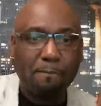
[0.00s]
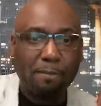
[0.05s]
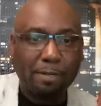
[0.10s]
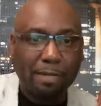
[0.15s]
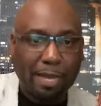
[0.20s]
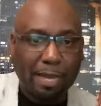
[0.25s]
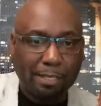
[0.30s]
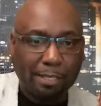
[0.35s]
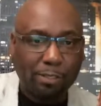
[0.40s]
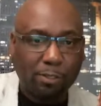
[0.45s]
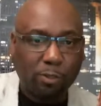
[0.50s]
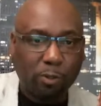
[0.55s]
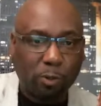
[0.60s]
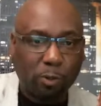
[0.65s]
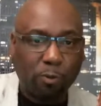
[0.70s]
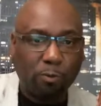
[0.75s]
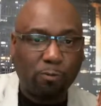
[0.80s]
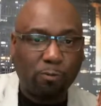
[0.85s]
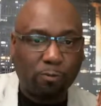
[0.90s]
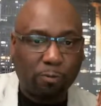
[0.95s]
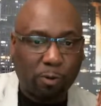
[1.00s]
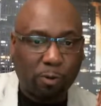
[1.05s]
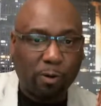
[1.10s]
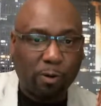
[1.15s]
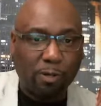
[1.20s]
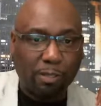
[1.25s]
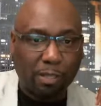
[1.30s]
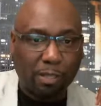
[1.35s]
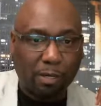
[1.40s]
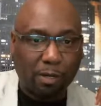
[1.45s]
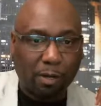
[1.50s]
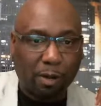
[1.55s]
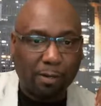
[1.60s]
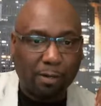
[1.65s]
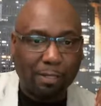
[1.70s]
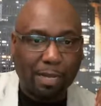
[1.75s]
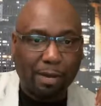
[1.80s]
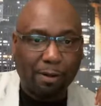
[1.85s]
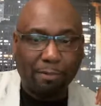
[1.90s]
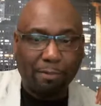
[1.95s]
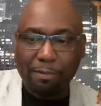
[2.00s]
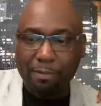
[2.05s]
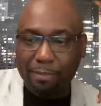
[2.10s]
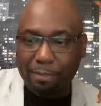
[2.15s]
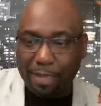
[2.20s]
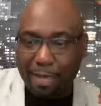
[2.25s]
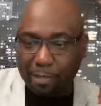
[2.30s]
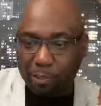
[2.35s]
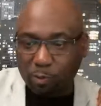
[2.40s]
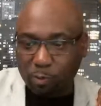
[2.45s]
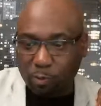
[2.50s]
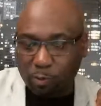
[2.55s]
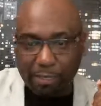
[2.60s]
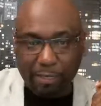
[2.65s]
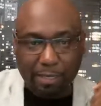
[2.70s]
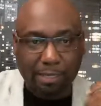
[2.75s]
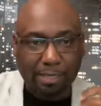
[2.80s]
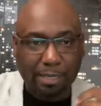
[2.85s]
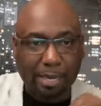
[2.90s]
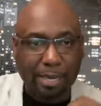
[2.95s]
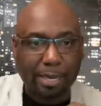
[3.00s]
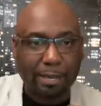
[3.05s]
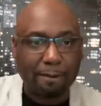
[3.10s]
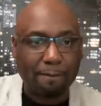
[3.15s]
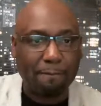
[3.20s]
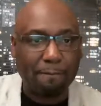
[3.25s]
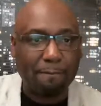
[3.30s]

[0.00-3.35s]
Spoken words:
Let's go for the lockdown. That's what he's saying.